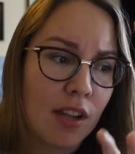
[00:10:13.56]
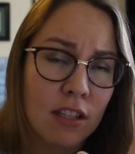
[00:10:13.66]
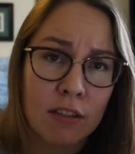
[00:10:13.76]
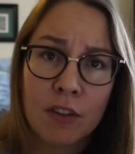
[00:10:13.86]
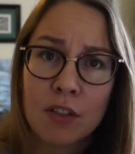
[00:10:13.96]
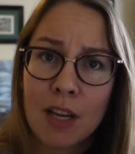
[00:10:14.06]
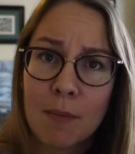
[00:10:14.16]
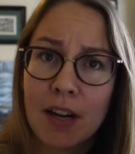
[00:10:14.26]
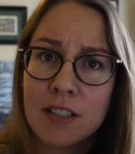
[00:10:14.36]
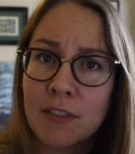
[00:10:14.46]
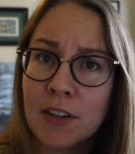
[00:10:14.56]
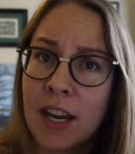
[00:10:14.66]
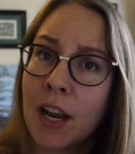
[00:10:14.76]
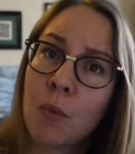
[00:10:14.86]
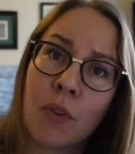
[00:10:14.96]
So that's their first 10 minutes
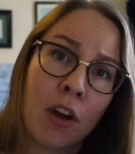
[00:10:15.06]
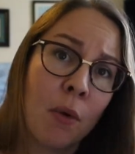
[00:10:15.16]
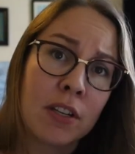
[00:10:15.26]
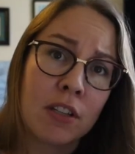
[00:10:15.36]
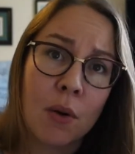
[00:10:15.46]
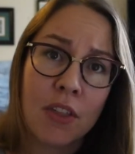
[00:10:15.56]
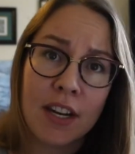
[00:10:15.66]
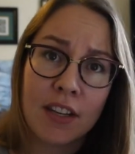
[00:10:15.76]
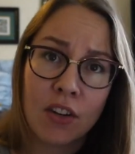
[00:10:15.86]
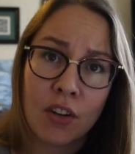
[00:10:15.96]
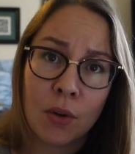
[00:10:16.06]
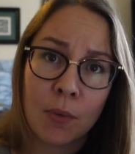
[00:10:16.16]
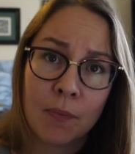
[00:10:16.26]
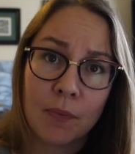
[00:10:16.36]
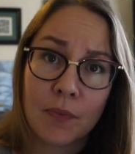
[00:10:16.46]
every day. They always know what they need to
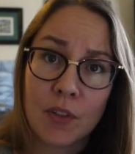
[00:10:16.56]
do.